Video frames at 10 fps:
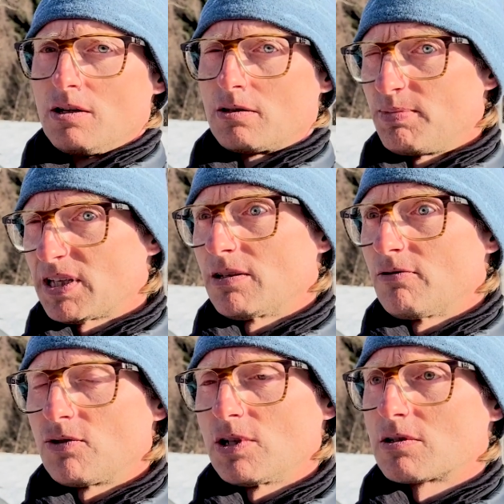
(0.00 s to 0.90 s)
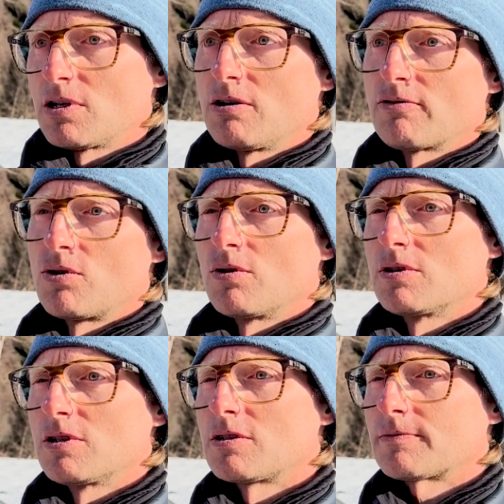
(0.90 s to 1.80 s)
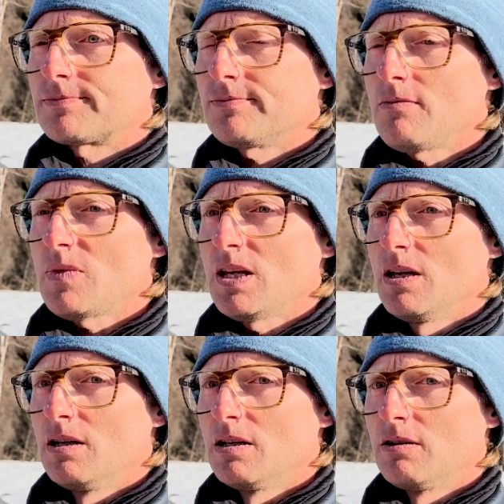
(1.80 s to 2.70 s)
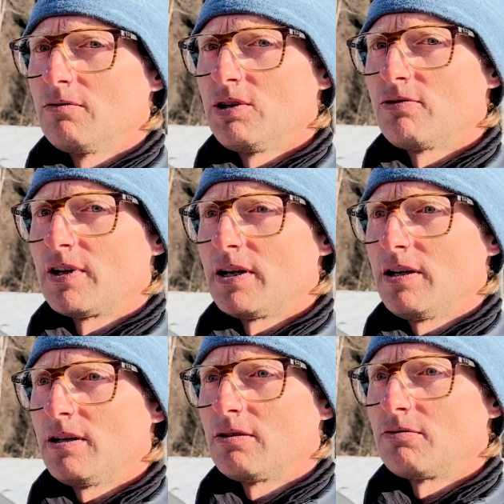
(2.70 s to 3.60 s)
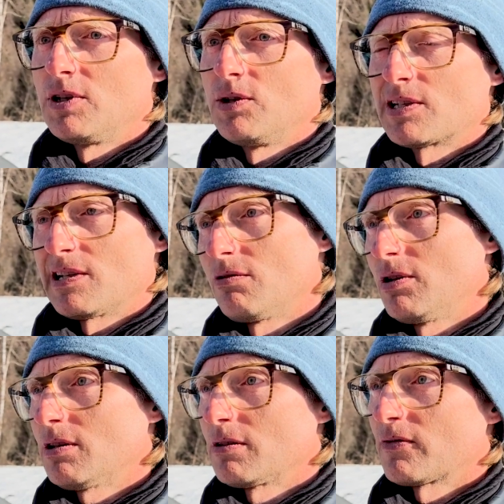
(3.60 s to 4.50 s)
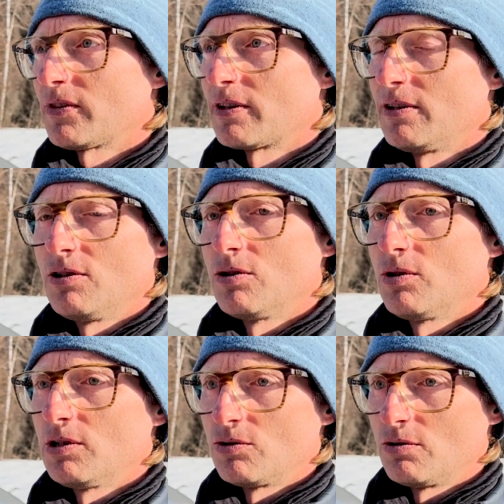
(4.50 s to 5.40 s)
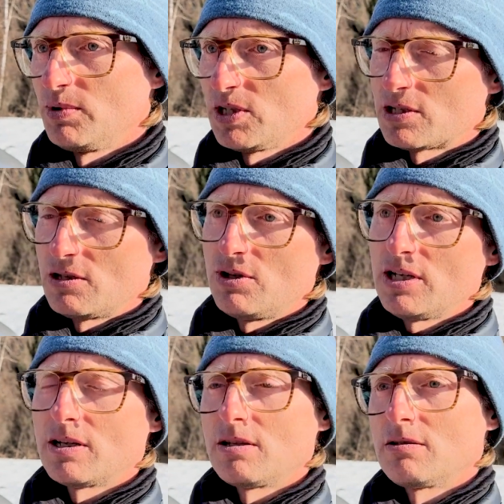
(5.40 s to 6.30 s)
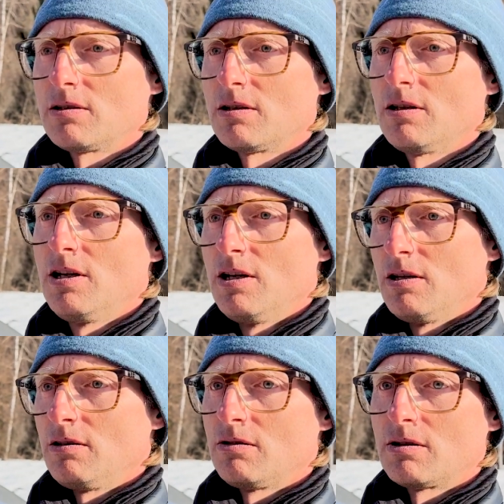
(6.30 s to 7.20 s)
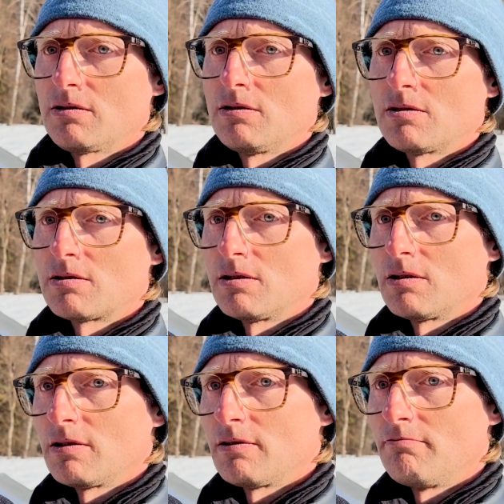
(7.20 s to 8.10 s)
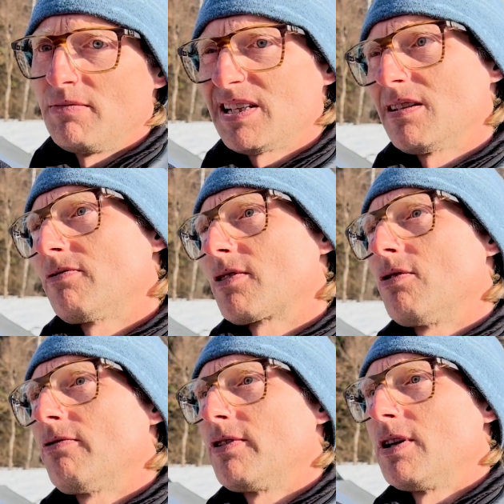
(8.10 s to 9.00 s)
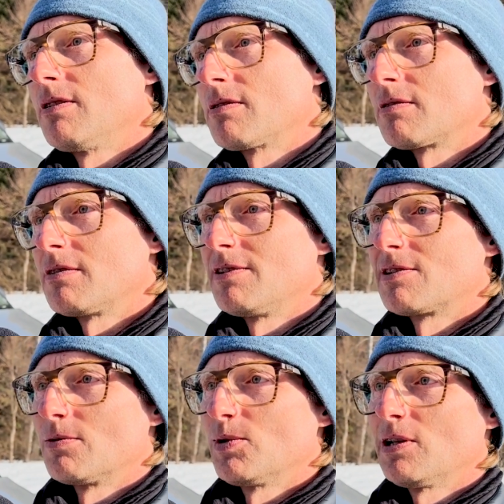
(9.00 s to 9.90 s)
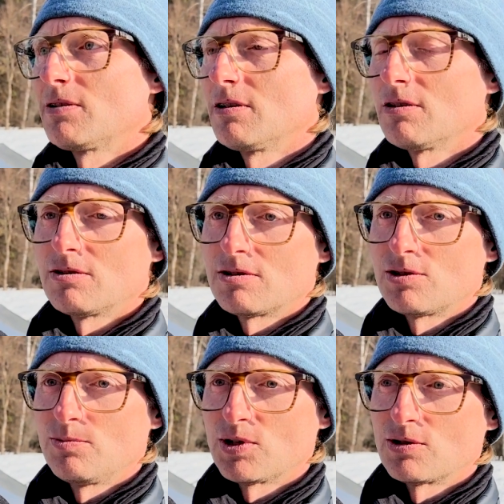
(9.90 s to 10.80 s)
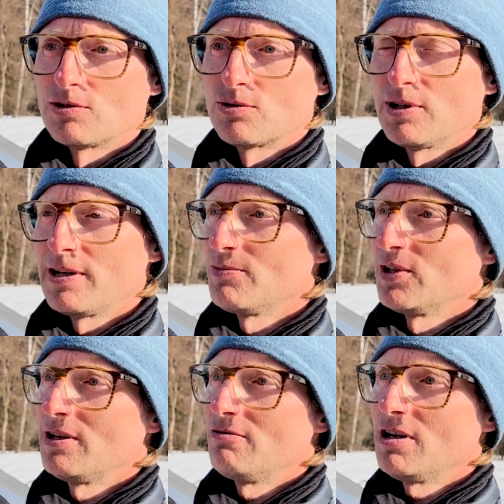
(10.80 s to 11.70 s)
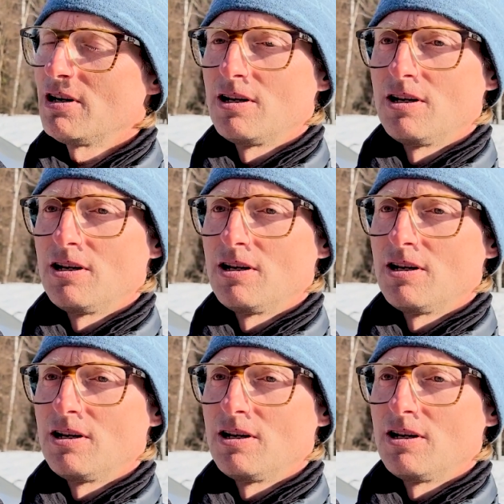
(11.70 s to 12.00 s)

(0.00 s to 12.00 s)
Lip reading: The big difference then, of course, is when you accelerate and you only do the B steering, and you got this massive confidence in stability on this typical 2-line behavior,